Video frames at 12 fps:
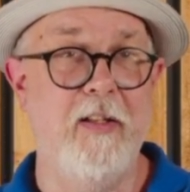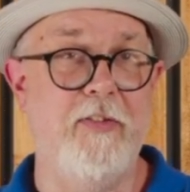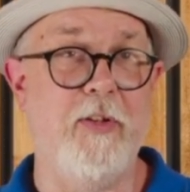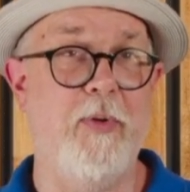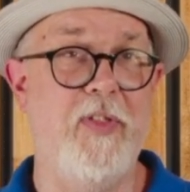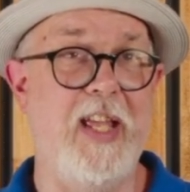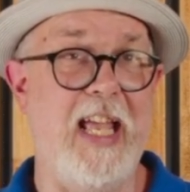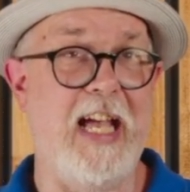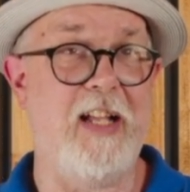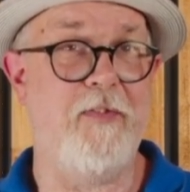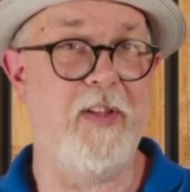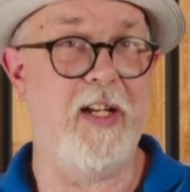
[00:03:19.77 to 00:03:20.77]
So with the
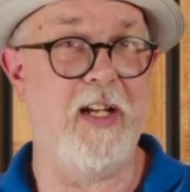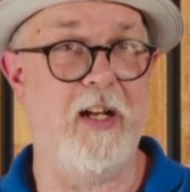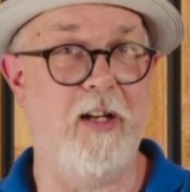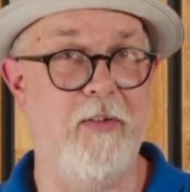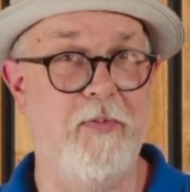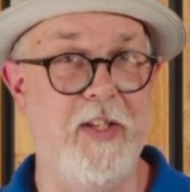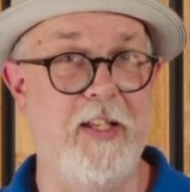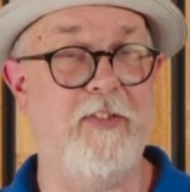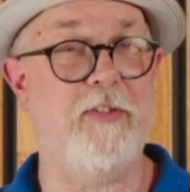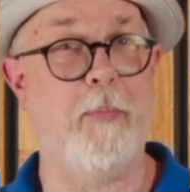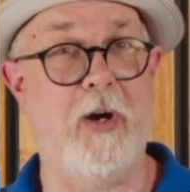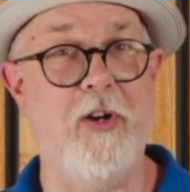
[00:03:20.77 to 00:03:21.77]
advent of the
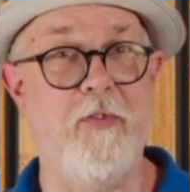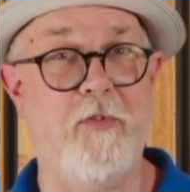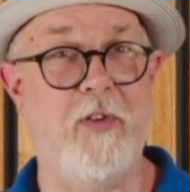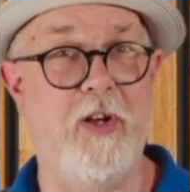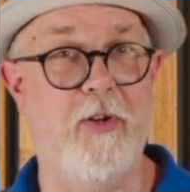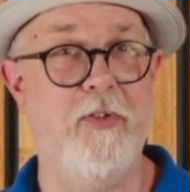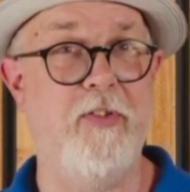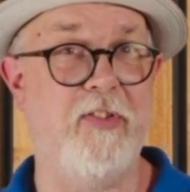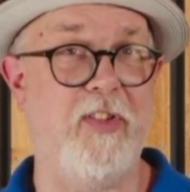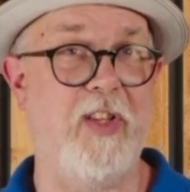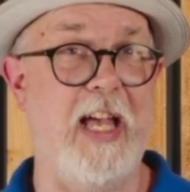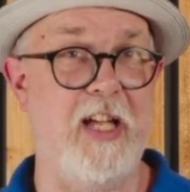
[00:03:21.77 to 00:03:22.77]
smartphone
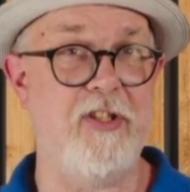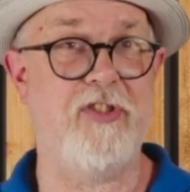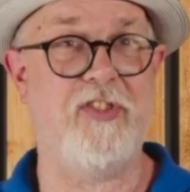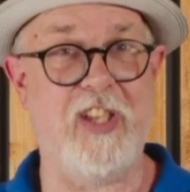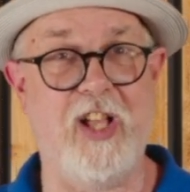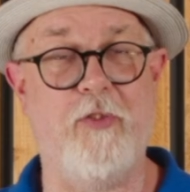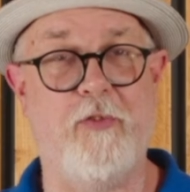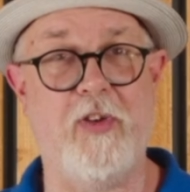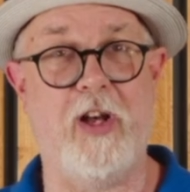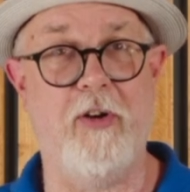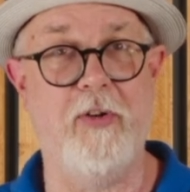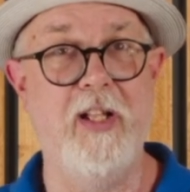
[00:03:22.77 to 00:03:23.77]
/ cell
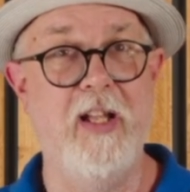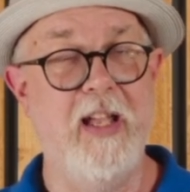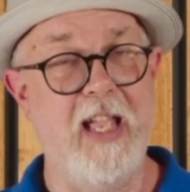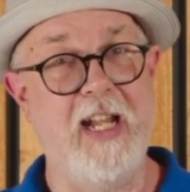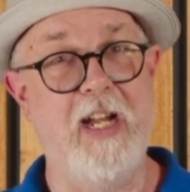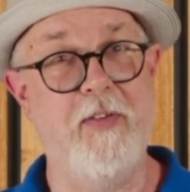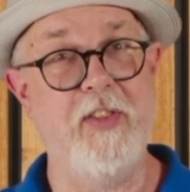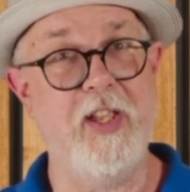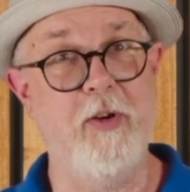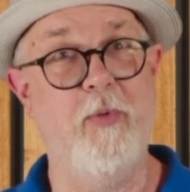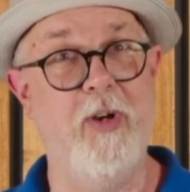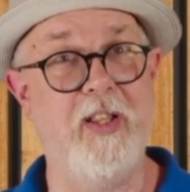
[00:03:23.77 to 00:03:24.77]
phone and
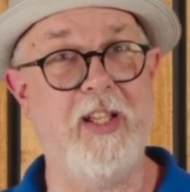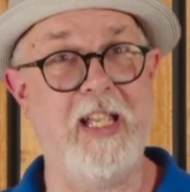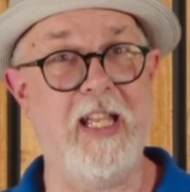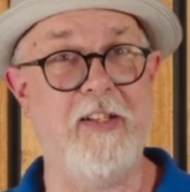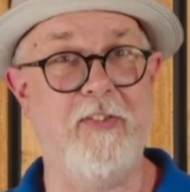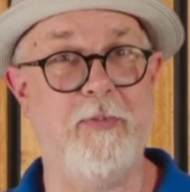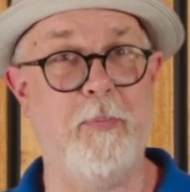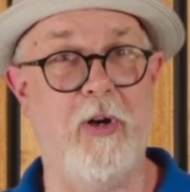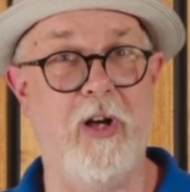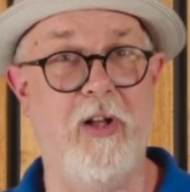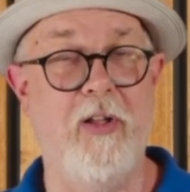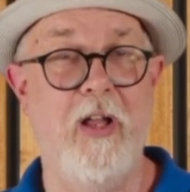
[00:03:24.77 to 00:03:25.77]
everything really getting
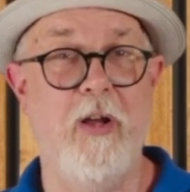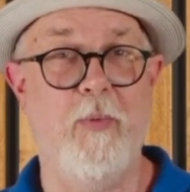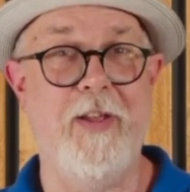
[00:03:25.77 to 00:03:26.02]
small,